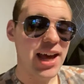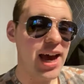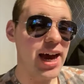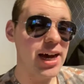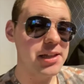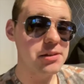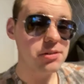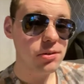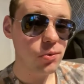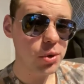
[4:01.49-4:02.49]
And,
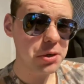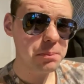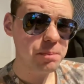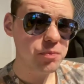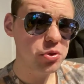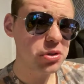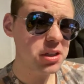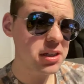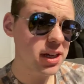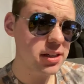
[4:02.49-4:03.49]
well, we're going to
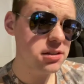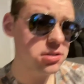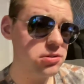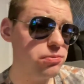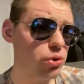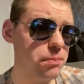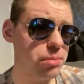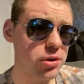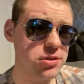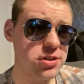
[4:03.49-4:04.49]
react to what
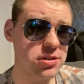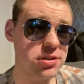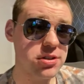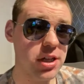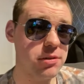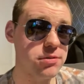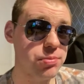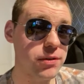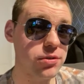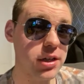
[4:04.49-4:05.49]
Boris has got to say, because
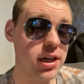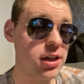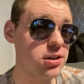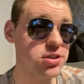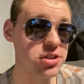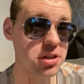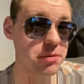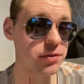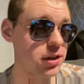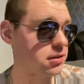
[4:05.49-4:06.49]
we only heard some
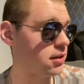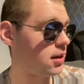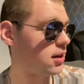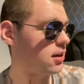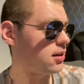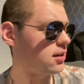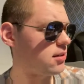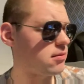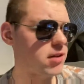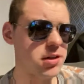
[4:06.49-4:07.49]
of it.
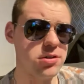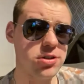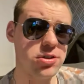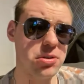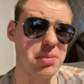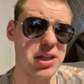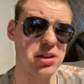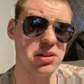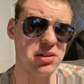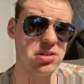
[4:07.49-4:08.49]
I know he's going to be
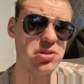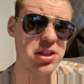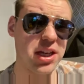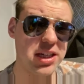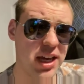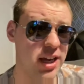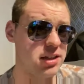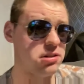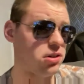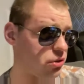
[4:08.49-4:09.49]
doing it
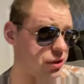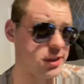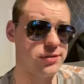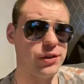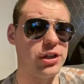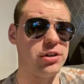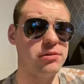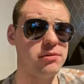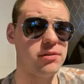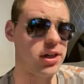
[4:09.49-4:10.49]
again on this
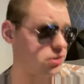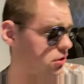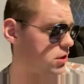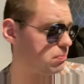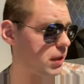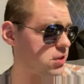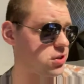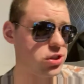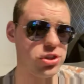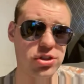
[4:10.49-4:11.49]
video. I know he's
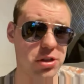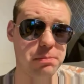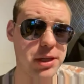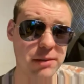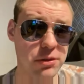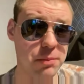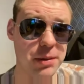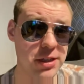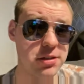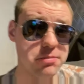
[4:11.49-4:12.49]
basically just going to
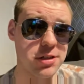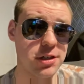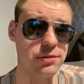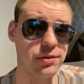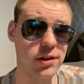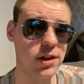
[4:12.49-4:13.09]
repeat himself.